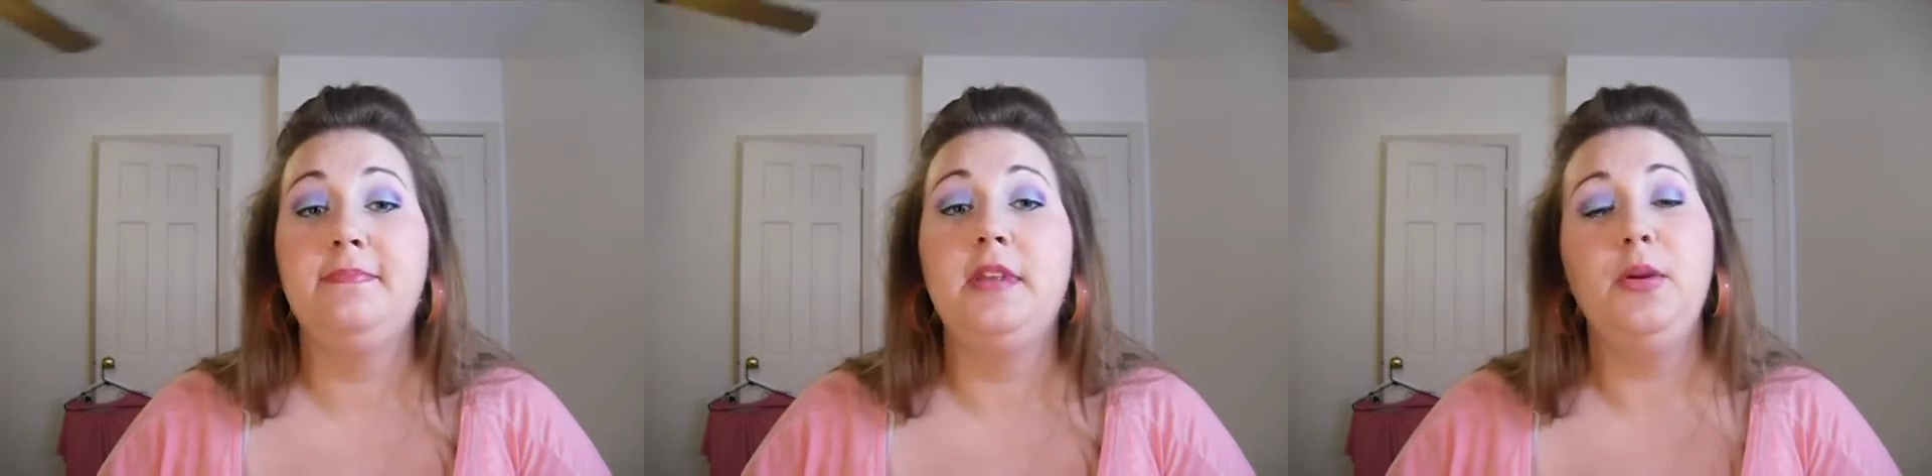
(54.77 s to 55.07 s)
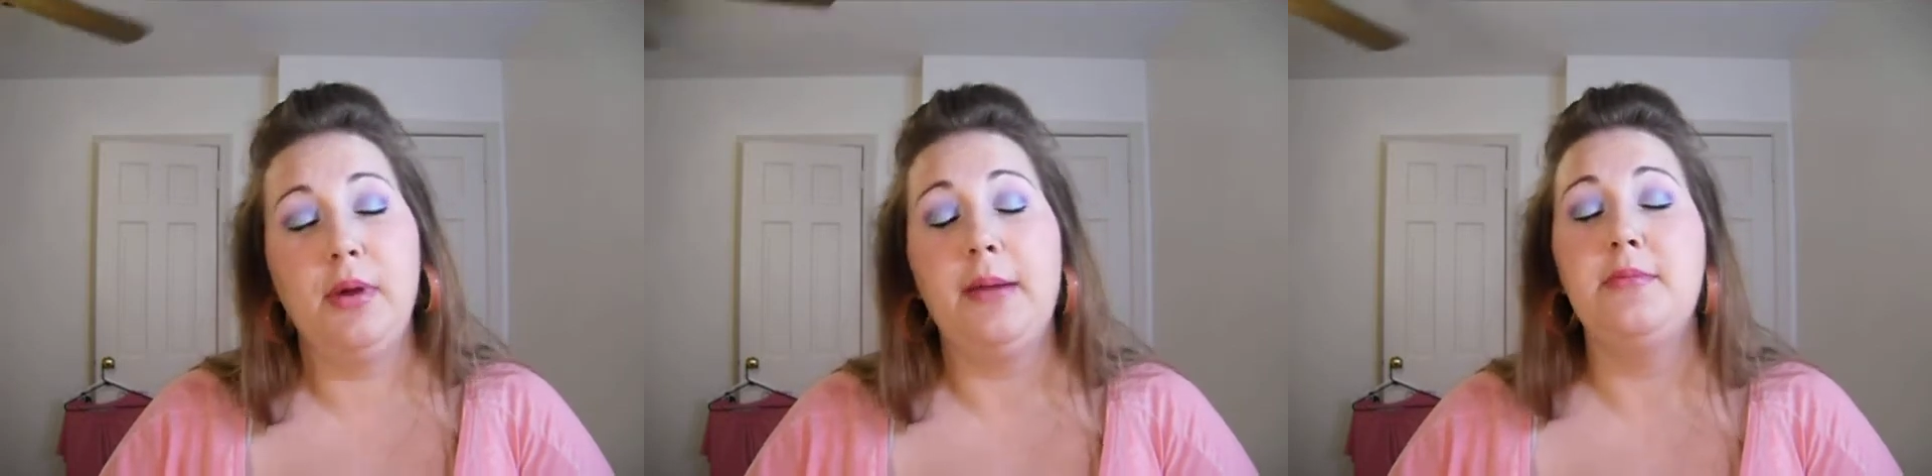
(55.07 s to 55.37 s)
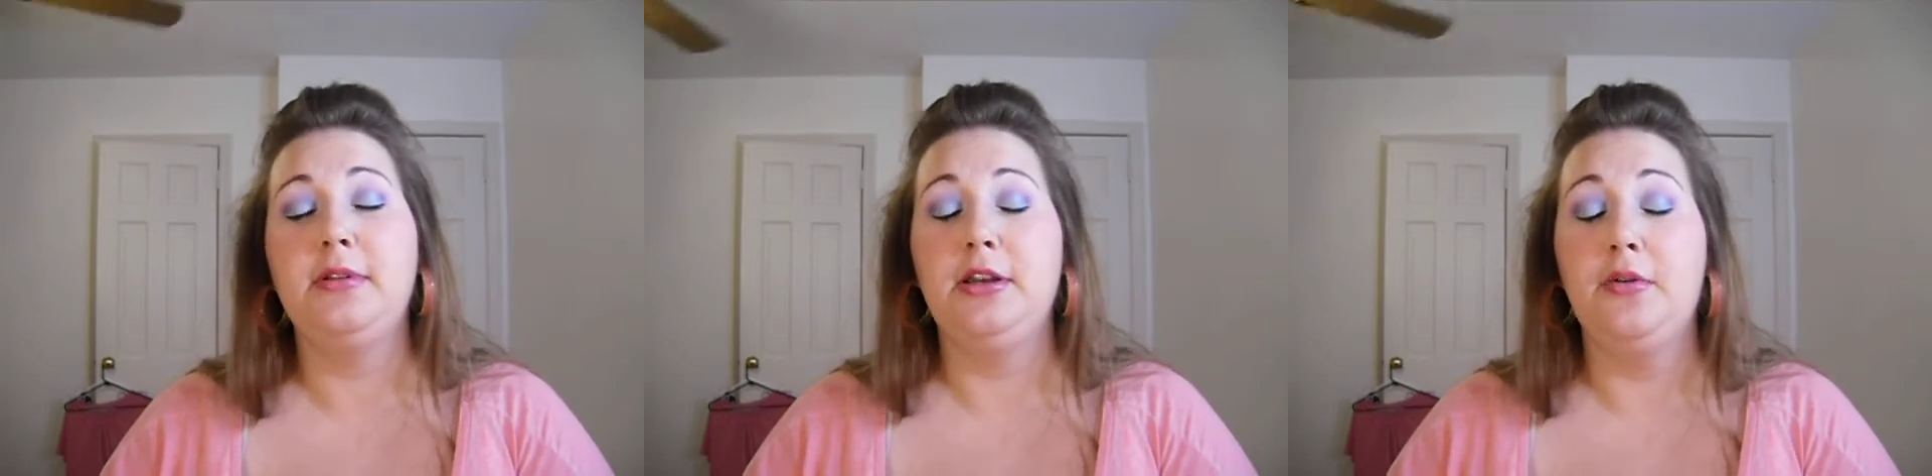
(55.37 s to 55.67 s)
you
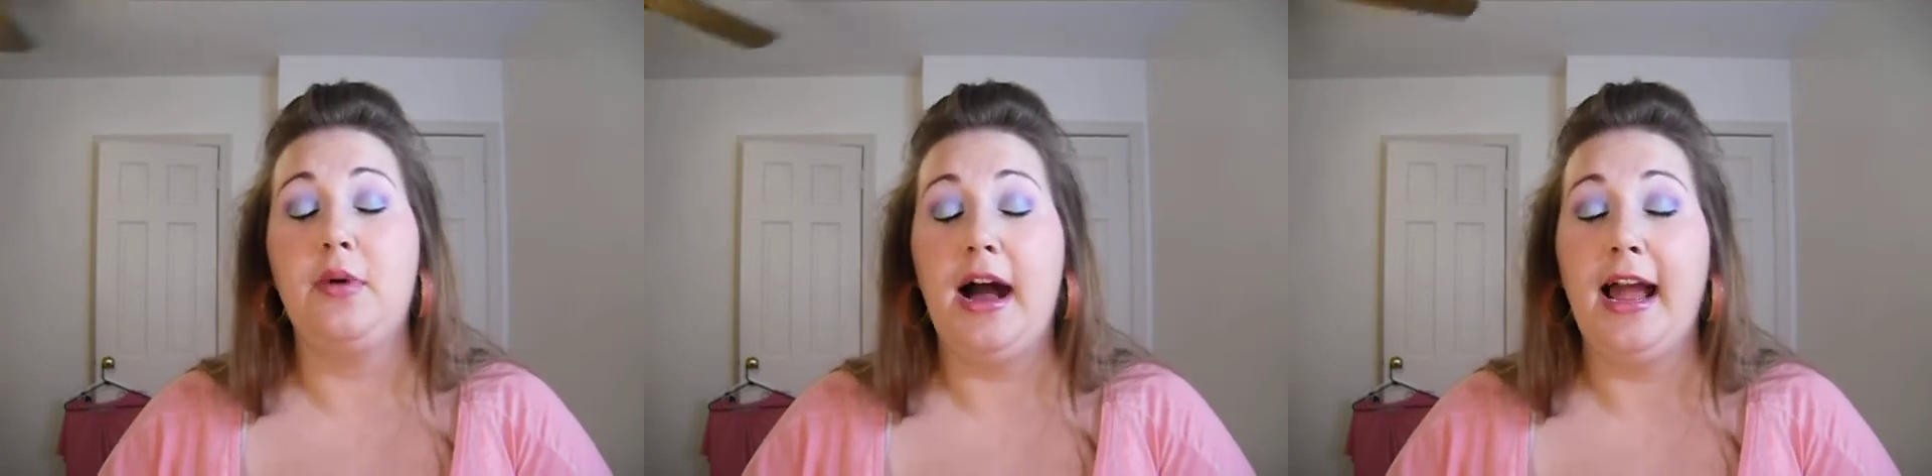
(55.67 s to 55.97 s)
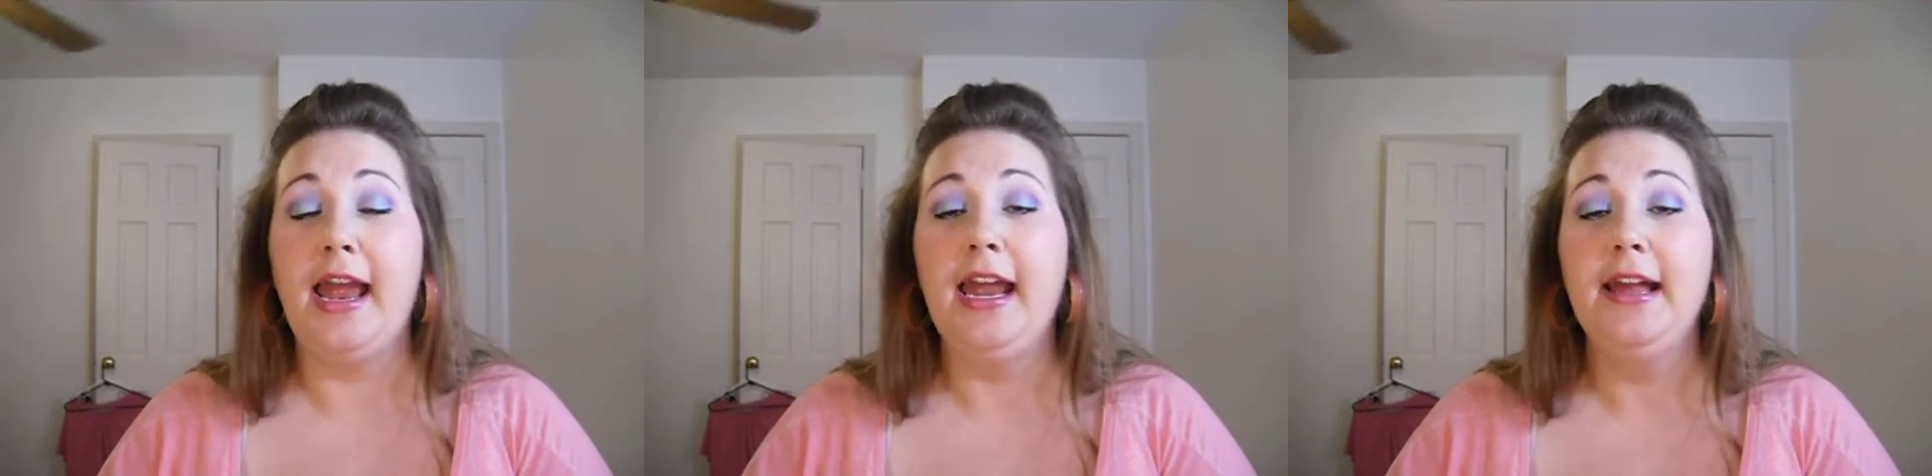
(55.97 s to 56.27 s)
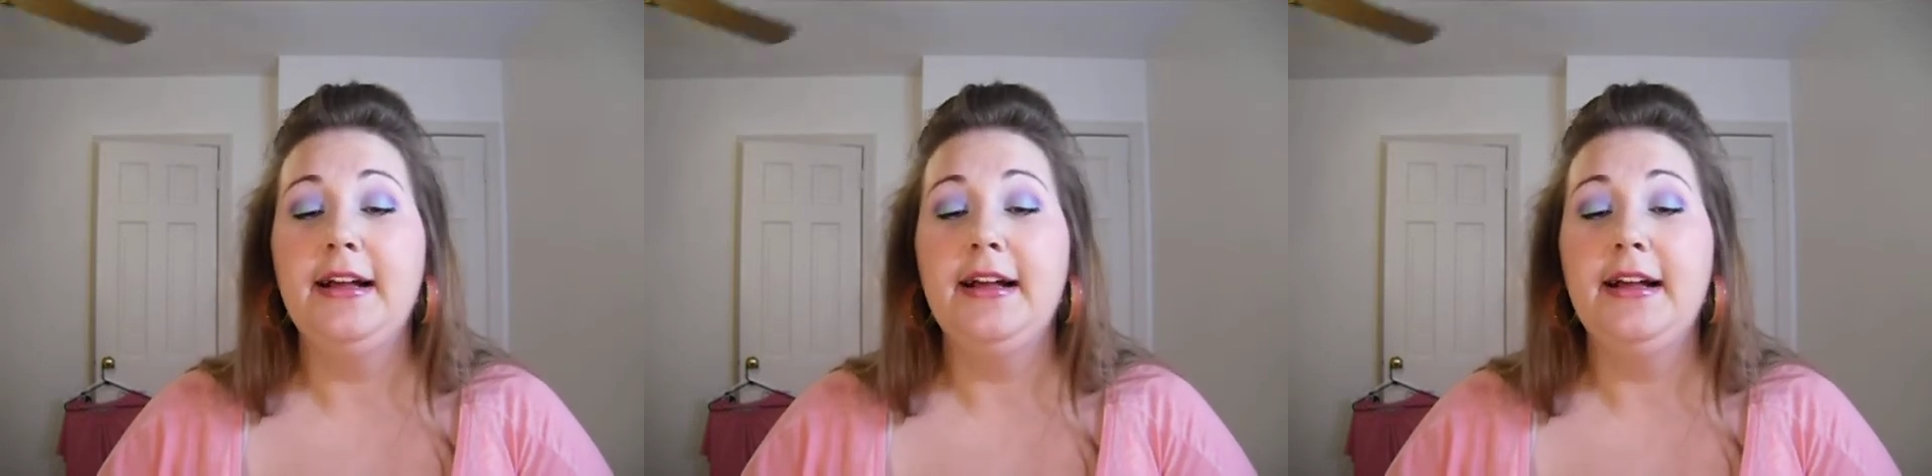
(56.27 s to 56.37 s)
probably know why.